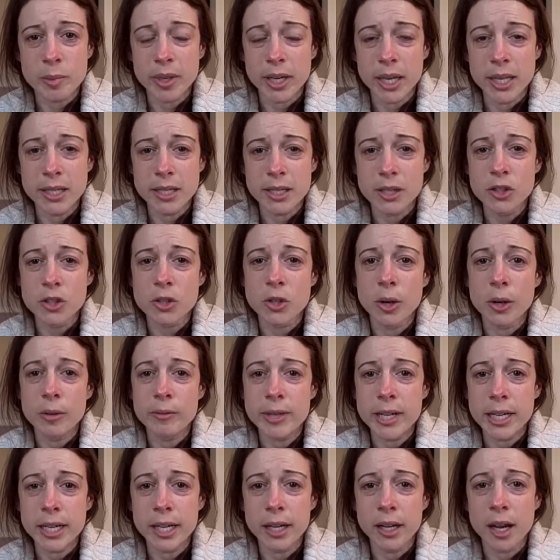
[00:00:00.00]
but I did start
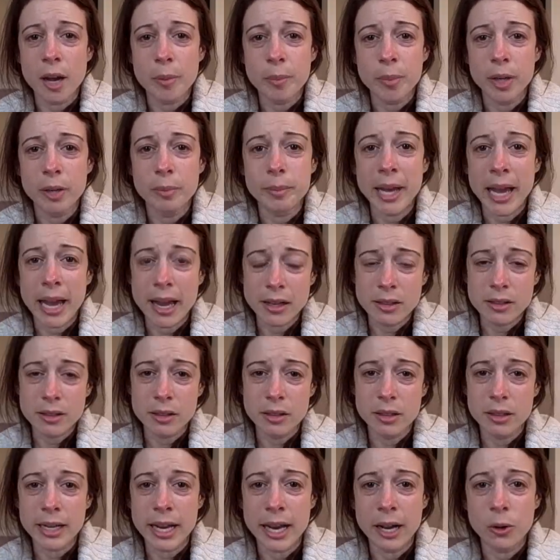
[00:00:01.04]
reading up on
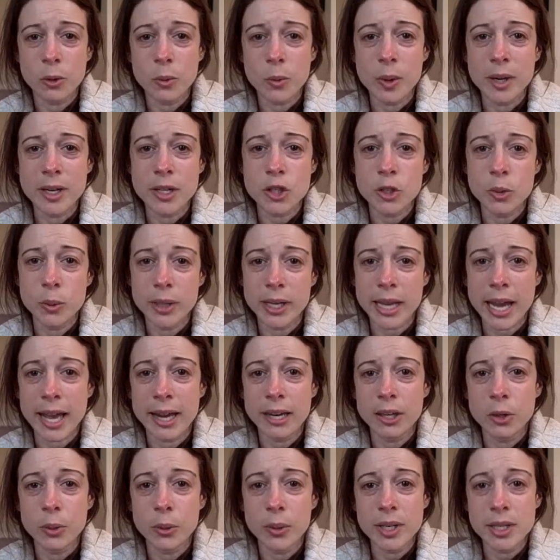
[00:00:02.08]
Paxil and how it went to a
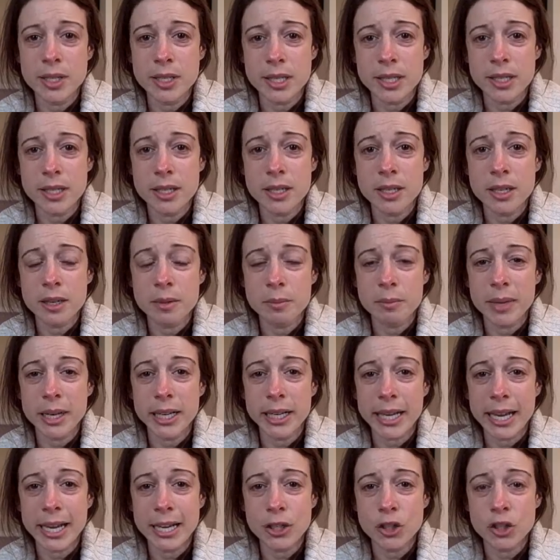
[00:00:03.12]
Category D
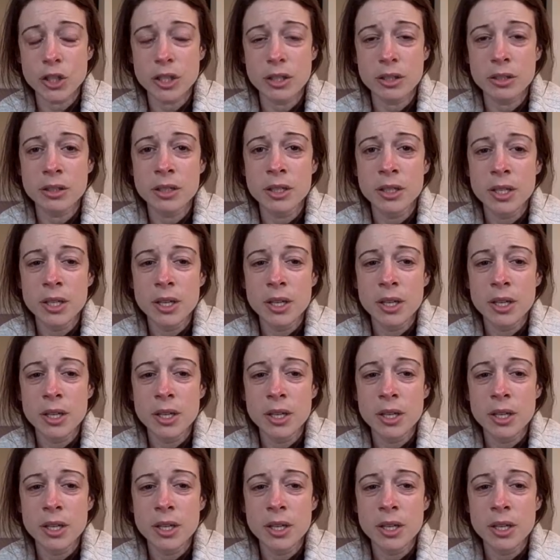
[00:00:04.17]
medication,